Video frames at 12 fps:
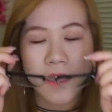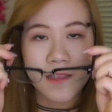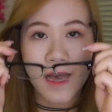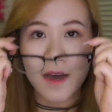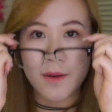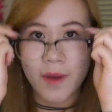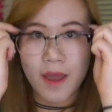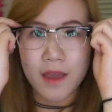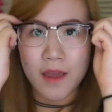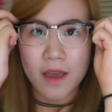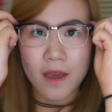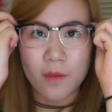That way,
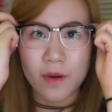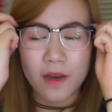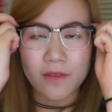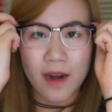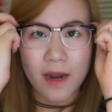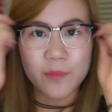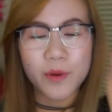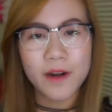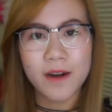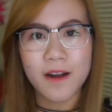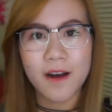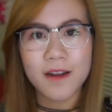whenever I put
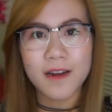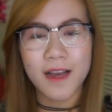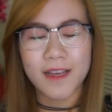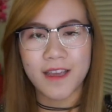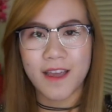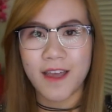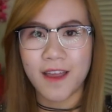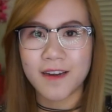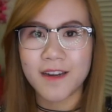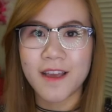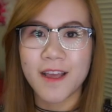it on, I can